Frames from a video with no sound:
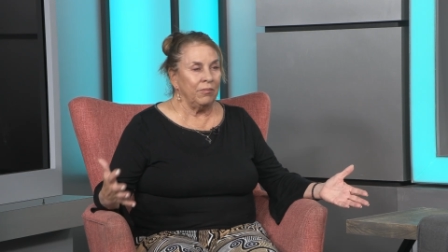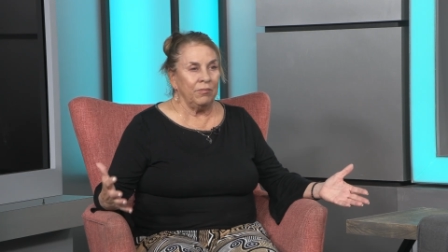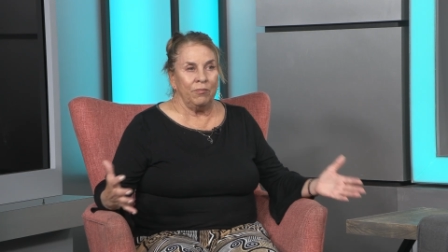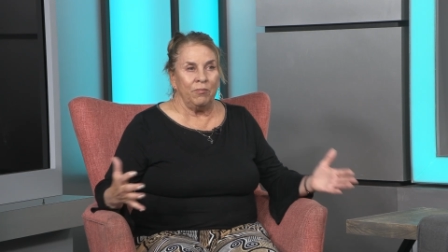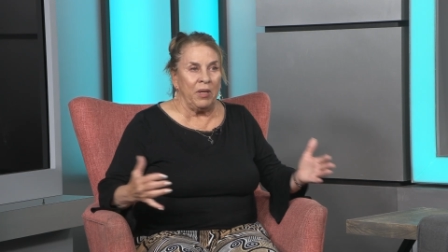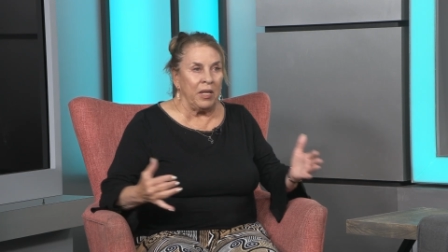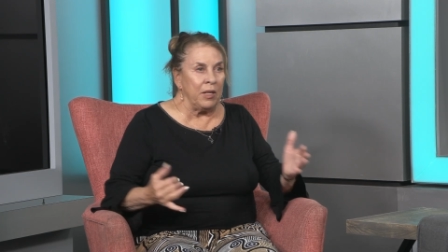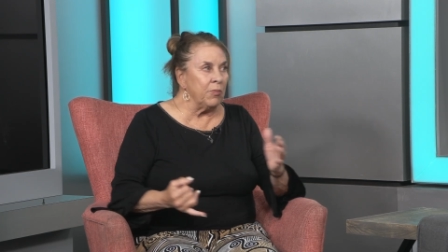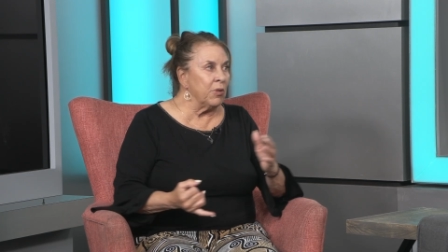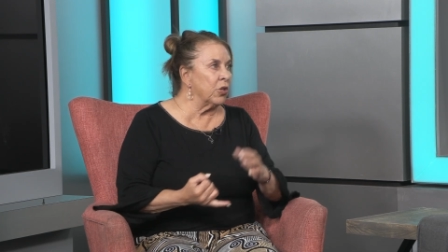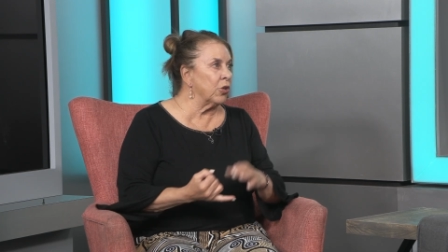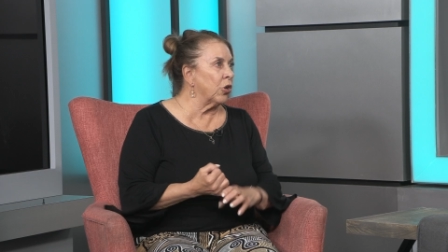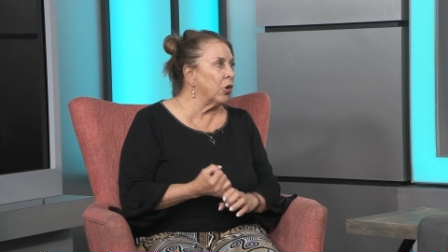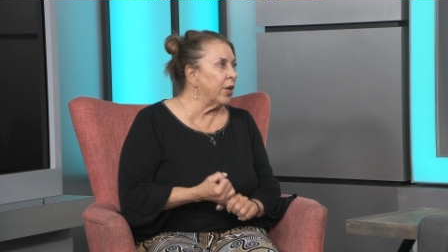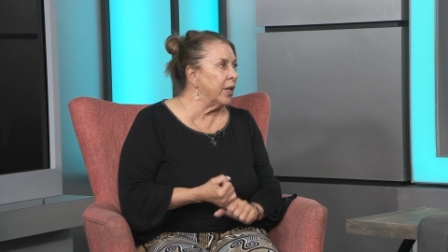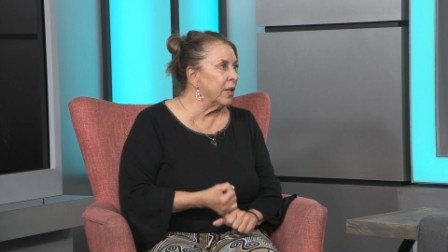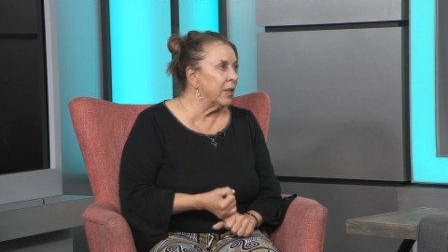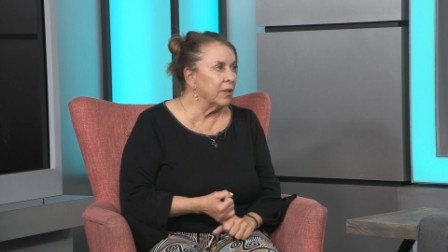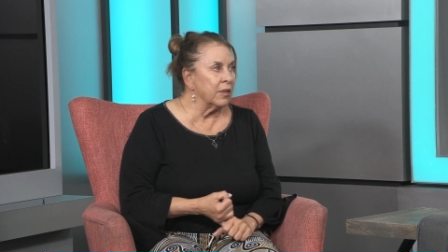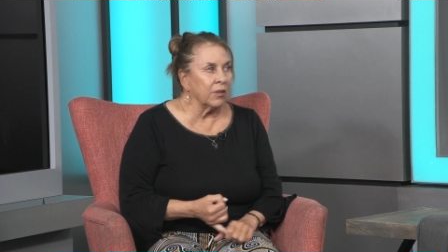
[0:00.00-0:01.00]
maybe they're
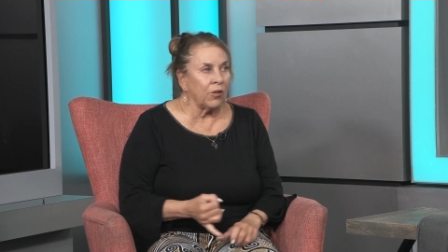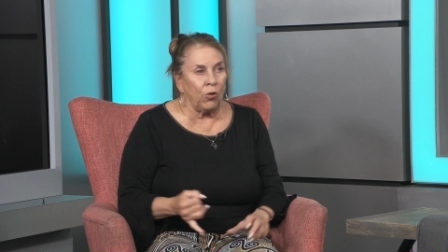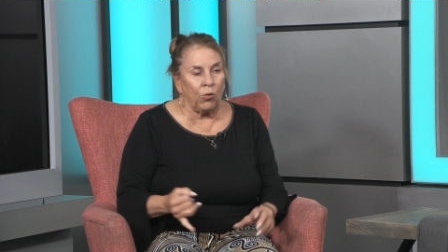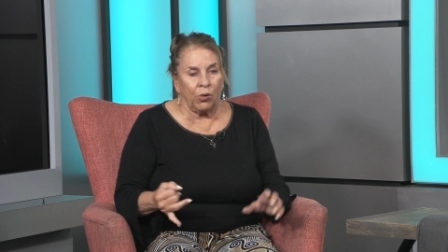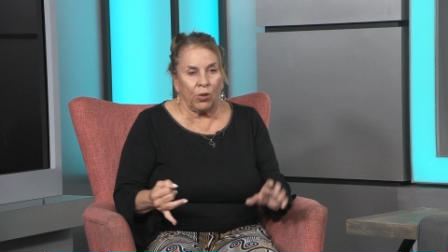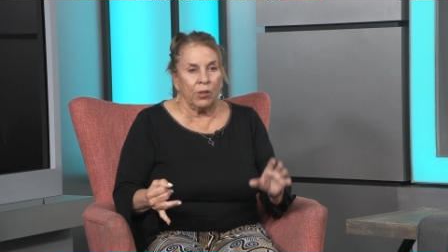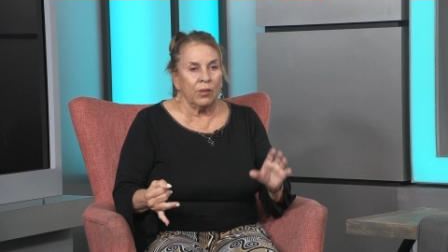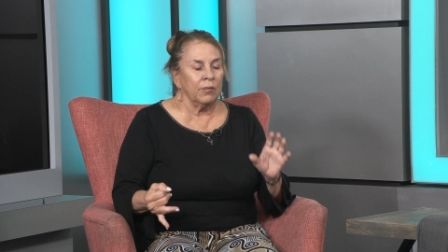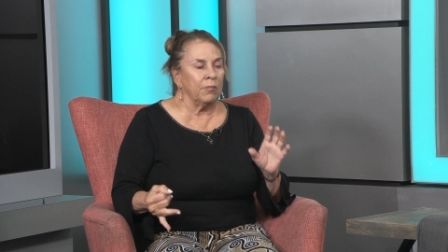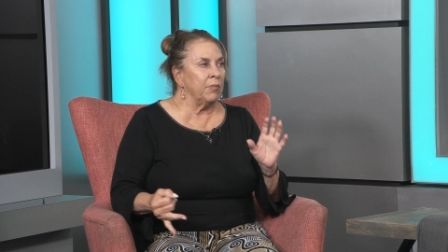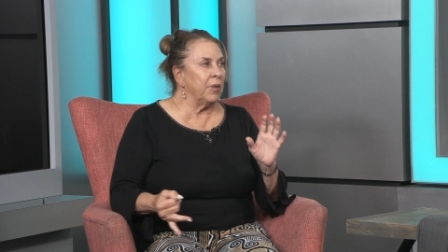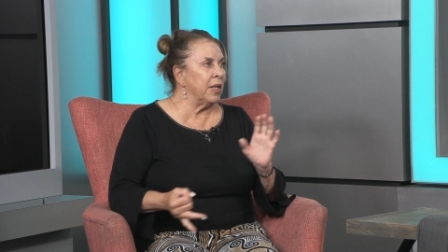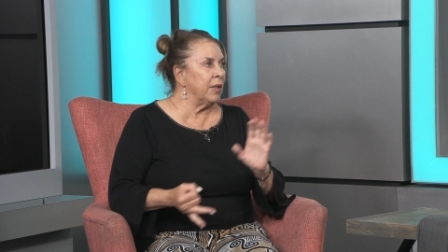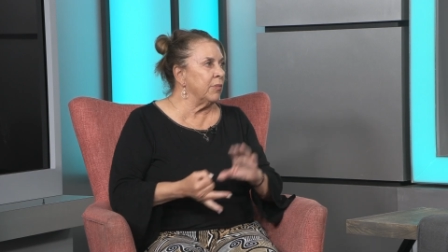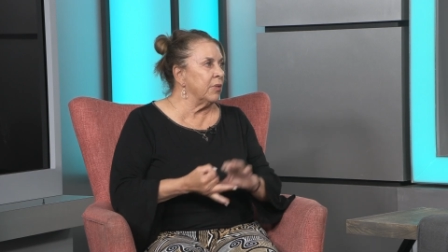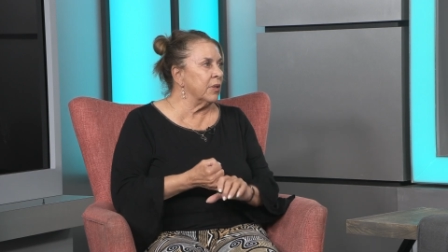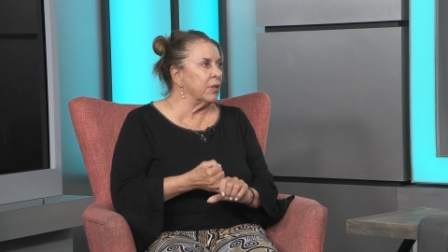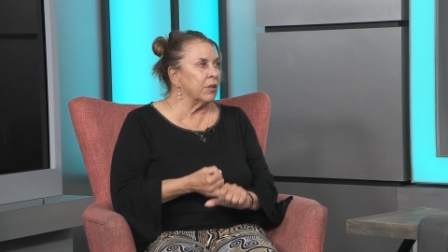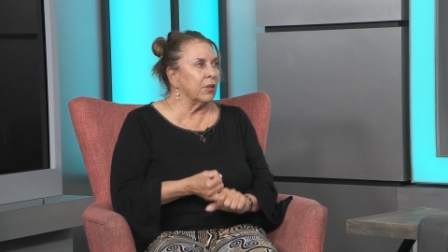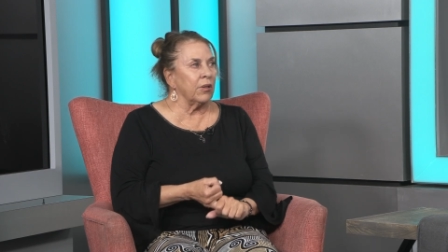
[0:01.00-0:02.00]
great on the court and
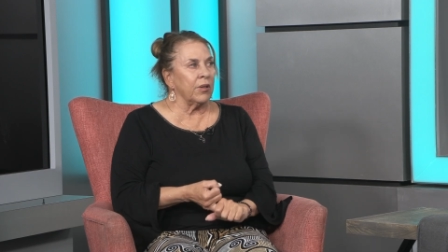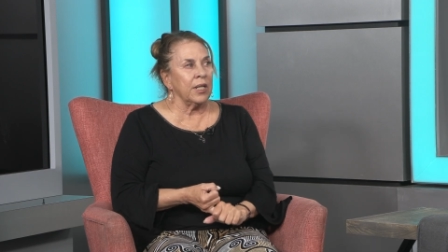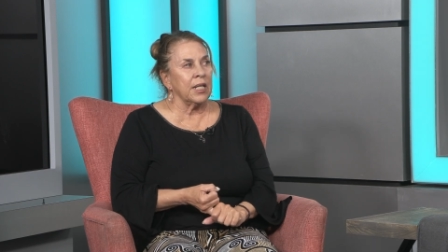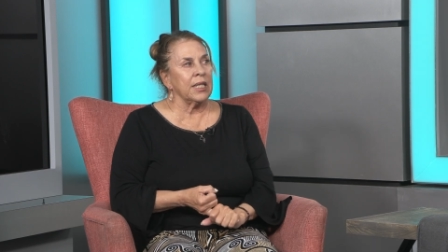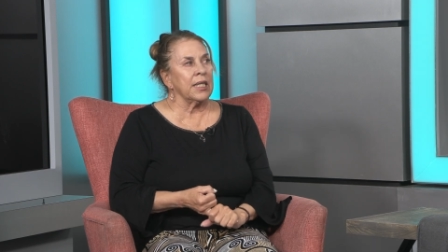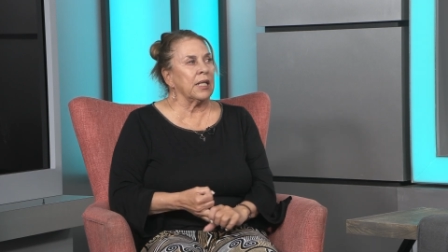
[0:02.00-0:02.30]
maybe they're great in